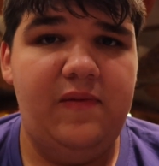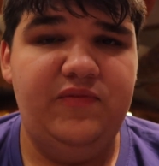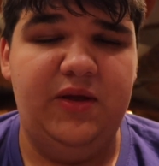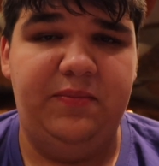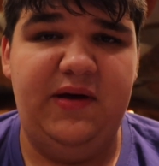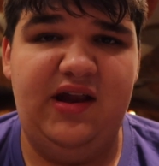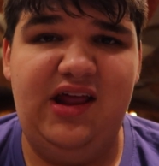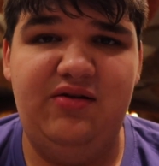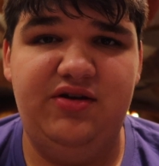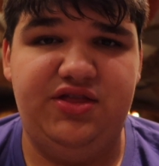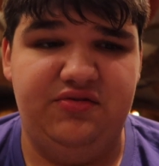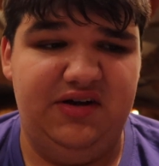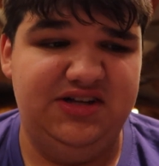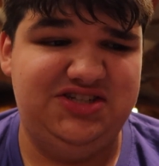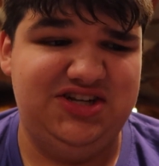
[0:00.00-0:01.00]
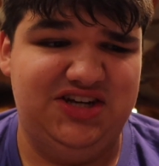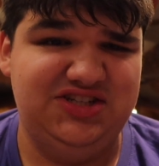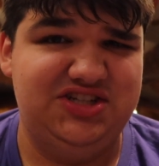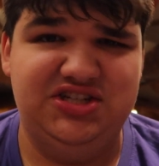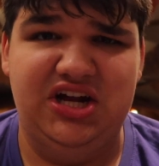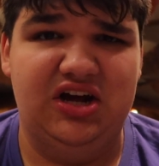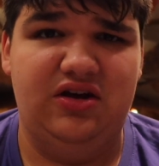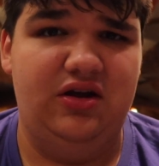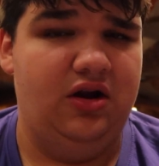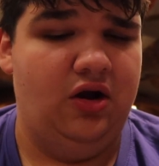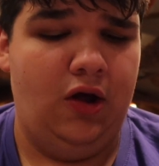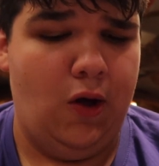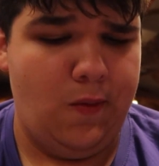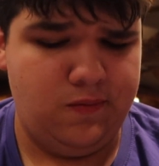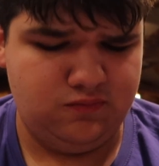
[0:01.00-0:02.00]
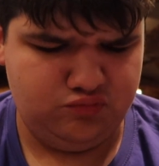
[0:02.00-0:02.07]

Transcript: The penne with the red sauce is not good at all.